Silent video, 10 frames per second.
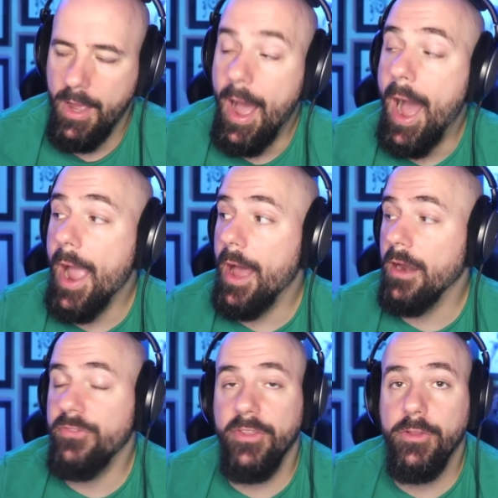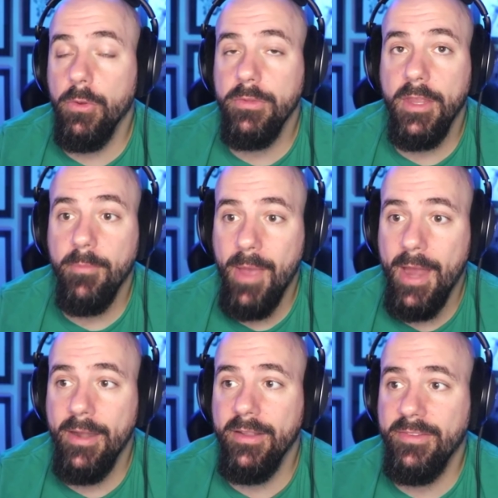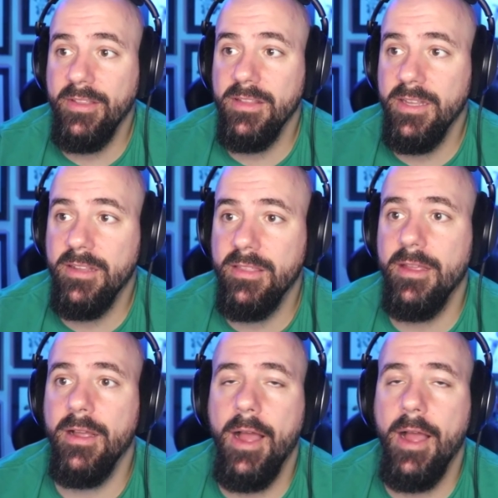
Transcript: I honestly don't think Madden is a league thing.